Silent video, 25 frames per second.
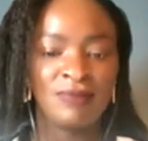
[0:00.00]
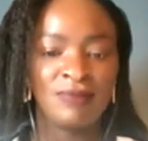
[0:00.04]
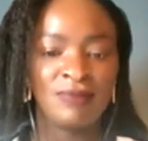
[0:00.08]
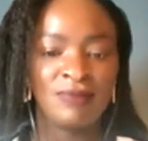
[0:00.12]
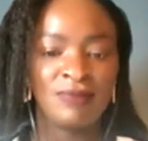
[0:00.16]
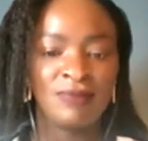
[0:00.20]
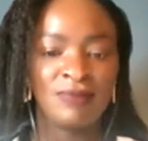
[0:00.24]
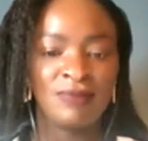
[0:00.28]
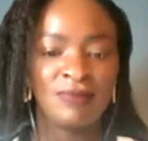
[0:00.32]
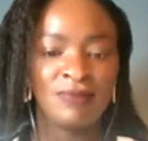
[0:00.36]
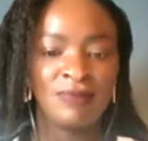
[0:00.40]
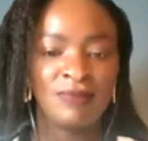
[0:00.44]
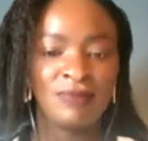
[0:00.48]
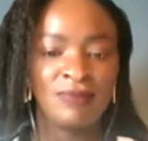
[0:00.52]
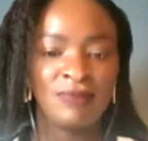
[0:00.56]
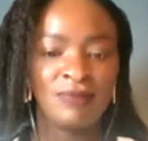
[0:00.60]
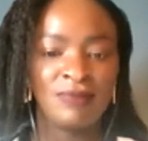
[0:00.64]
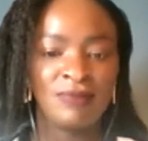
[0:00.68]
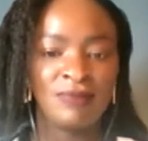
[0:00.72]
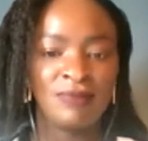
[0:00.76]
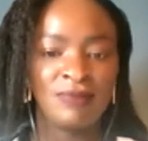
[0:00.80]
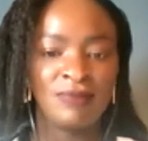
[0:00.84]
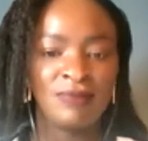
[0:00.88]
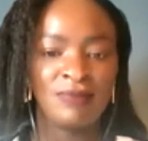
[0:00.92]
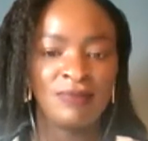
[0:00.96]

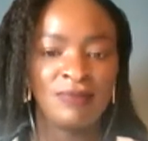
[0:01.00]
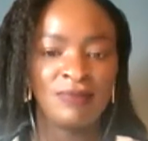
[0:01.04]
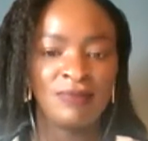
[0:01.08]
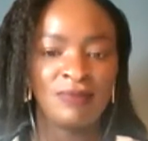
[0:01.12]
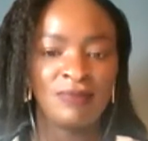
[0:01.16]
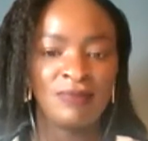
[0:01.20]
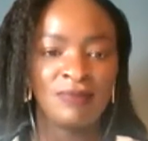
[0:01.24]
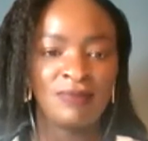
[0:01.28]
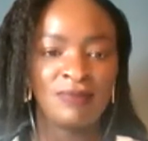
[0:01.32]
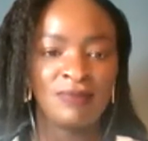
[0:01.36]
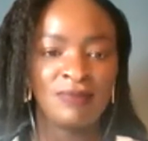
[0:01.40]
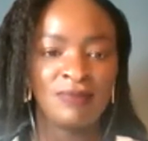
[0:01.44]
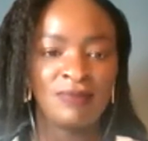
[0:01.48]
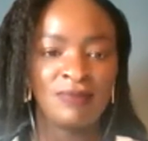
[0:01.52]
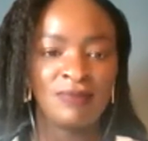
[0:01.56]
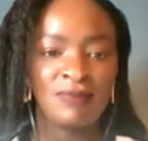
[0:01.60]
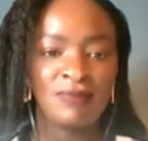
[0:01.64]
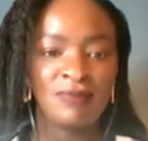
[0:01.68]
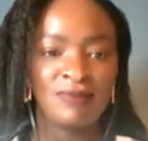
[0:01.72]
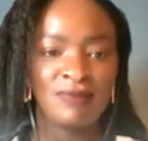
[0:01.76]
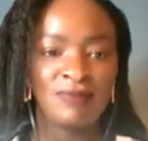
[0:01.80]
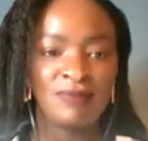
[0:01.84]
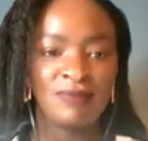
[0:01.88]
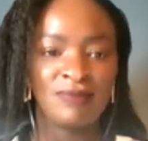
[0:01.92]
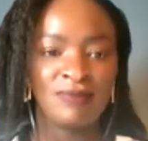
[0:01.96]

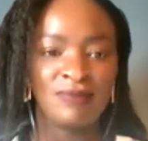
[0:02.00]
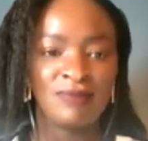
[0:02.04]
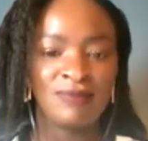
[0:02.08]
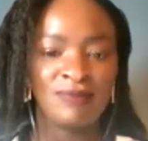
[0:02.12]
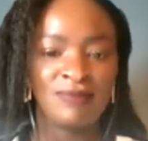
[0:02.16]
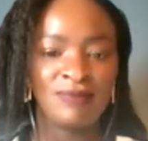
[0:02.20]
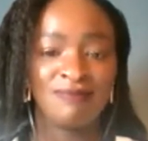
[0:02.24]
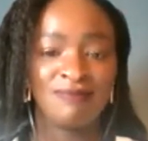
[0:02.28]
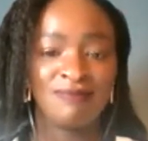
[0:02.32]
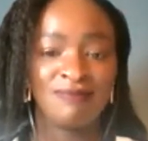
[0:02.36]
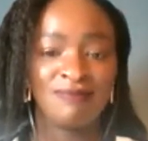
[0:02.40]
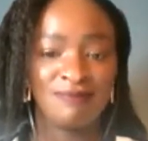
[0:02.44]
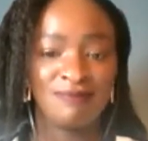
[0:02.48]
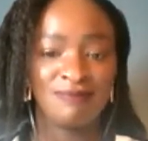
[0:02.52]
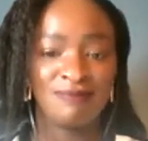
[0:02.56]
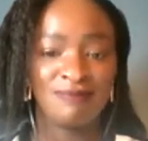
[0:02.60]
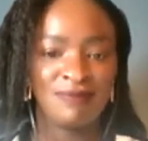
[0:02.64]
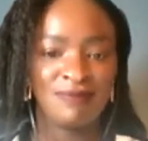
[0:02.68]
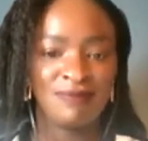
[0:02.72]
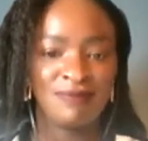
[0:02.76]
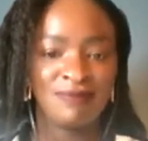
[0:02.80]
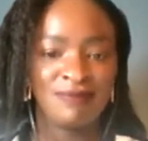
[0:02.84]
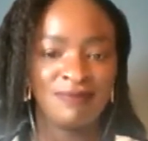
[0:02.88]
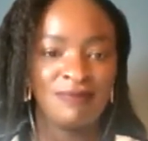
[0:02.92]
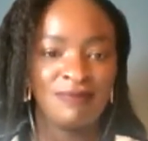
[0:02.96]

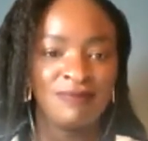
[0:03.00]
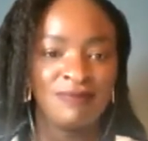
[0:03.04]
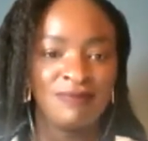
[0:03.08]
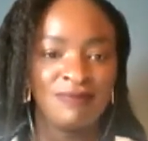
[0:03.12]
[no speech]